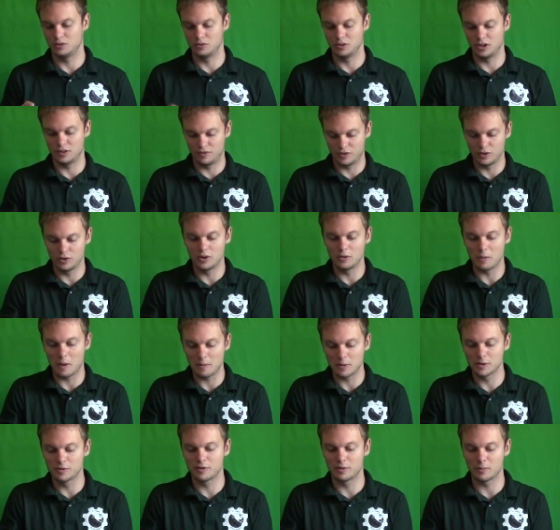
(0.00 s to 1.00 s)
if you
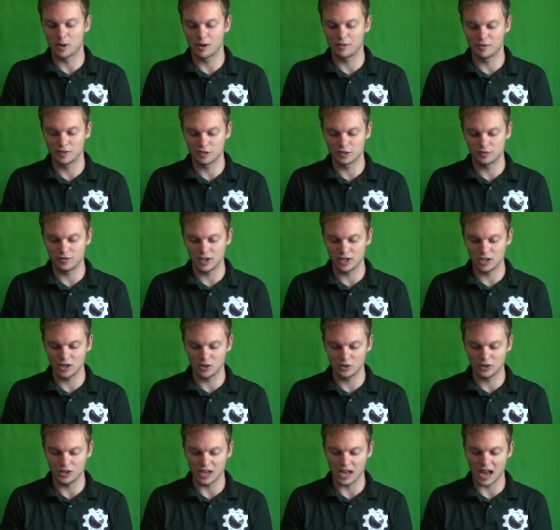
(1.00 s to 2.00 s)
remember from our first
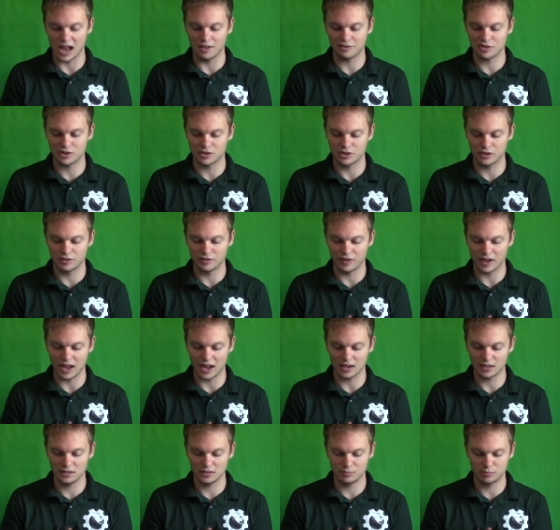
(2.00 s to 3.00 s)
video, the
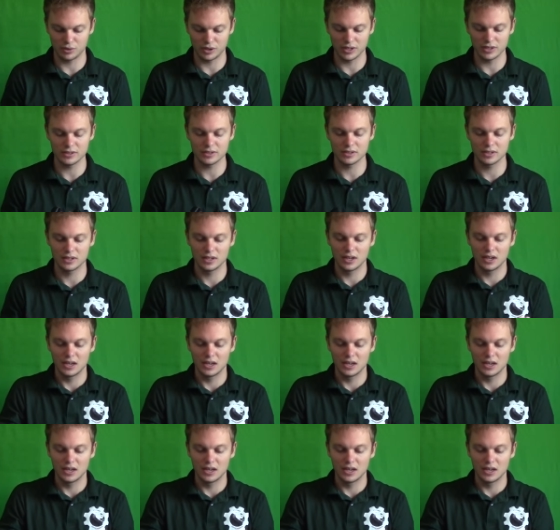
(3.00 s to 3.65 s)
after-the-fact print